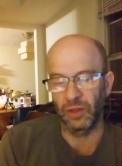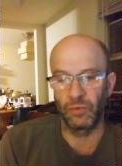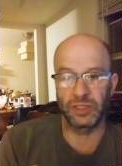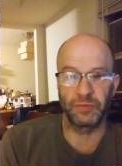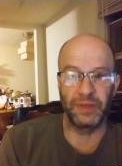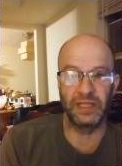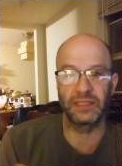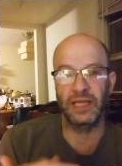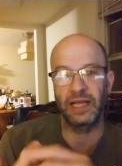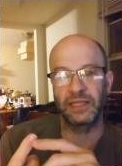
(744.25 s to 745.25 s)
which means
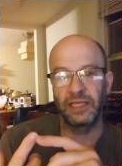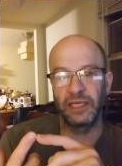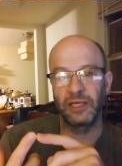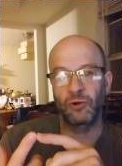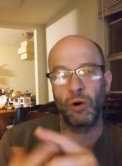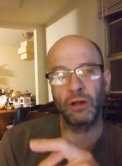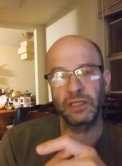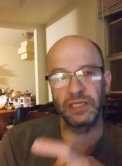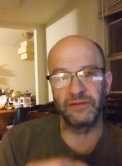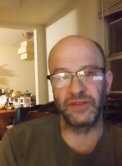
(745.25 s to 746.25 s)
that the
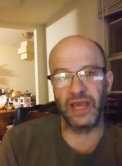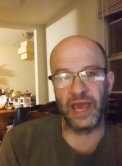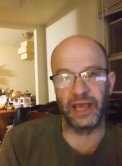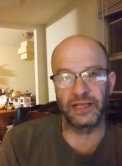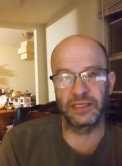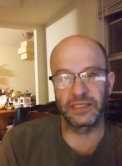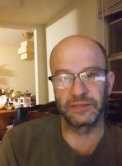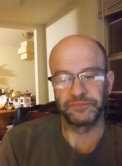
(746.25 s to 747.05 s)
quality of the eggs